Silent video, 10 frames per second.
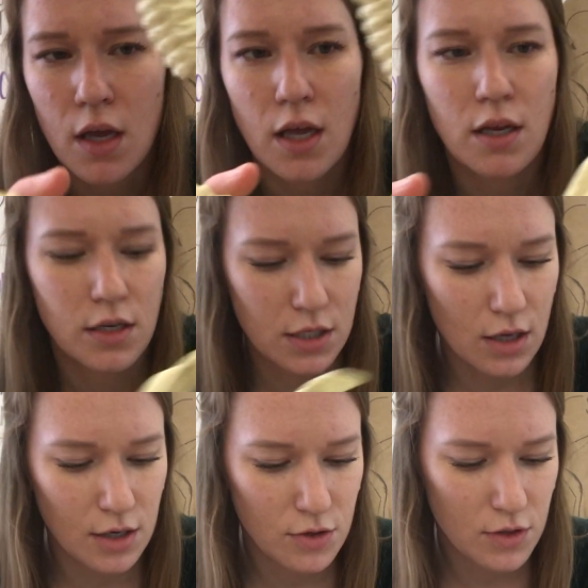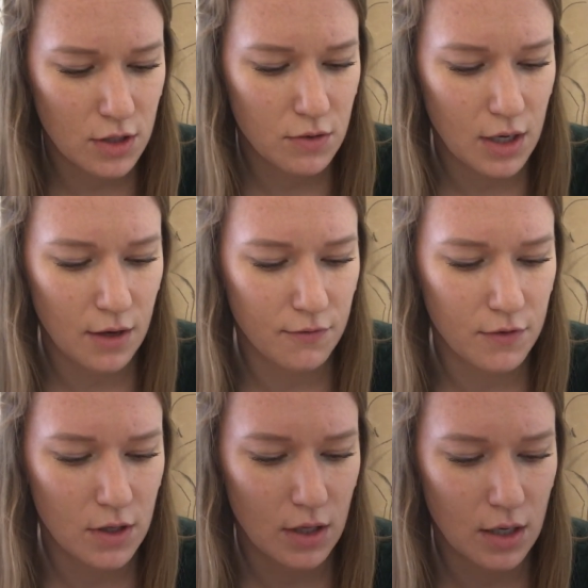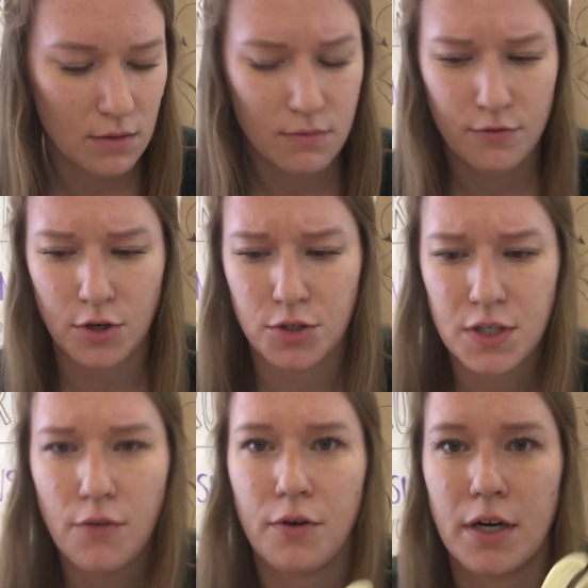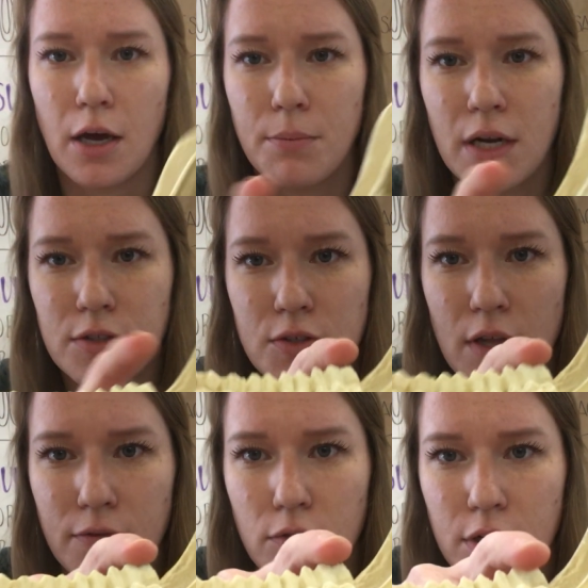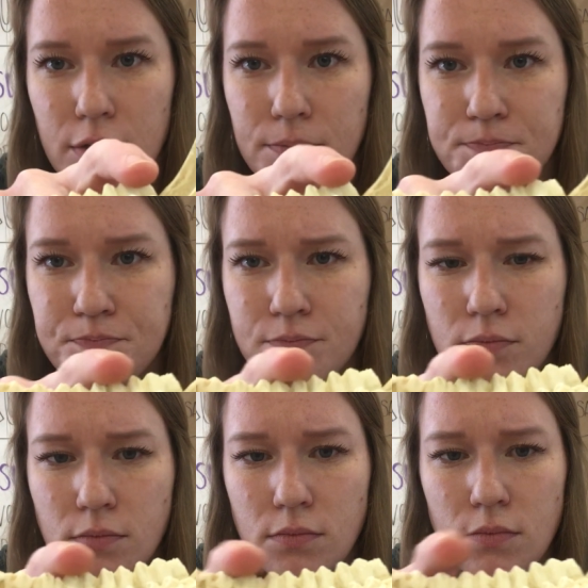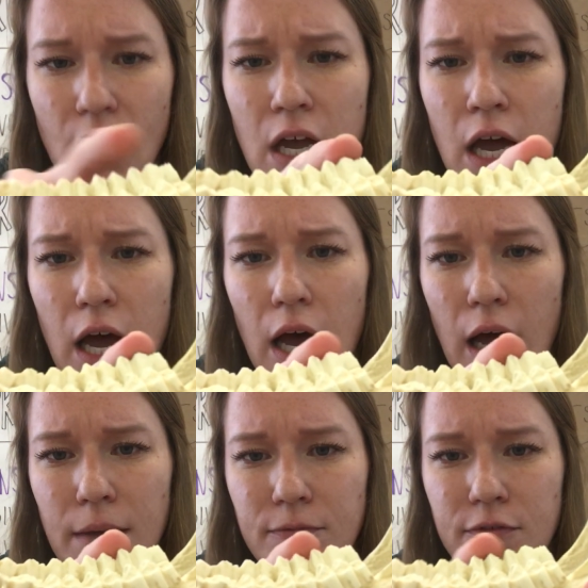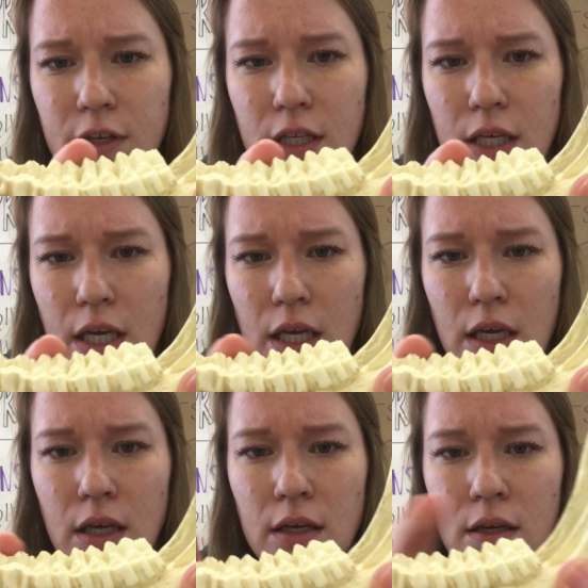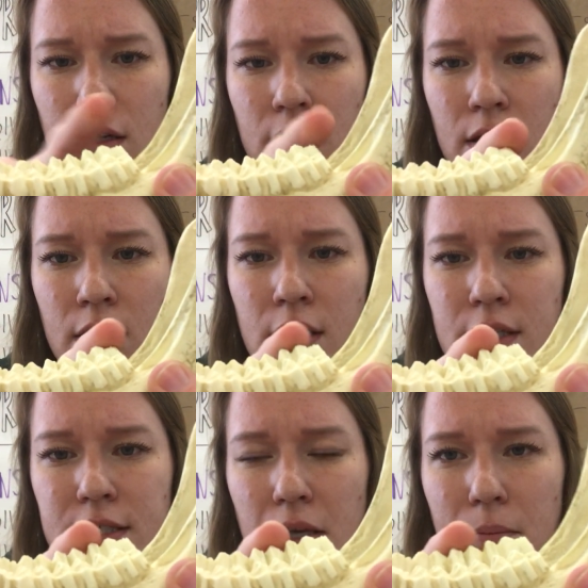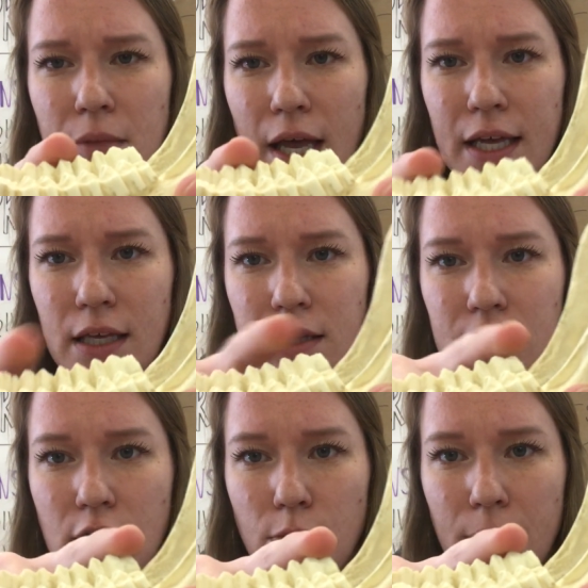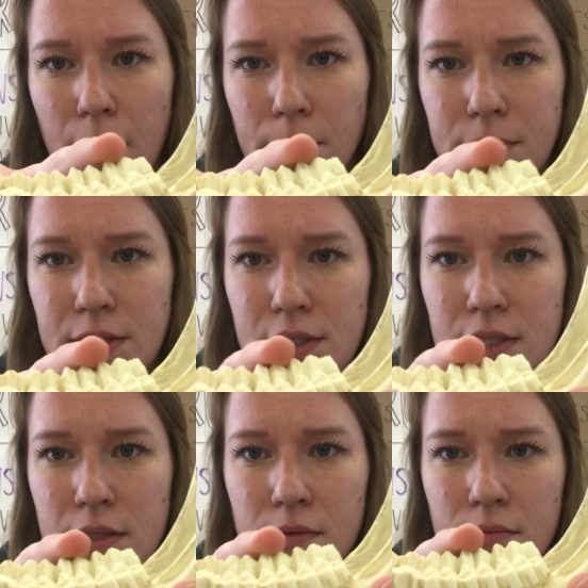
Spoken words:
and I know that you can't feel it for yourself right now, but I'll do that for you. I'm feeling some like little bumps,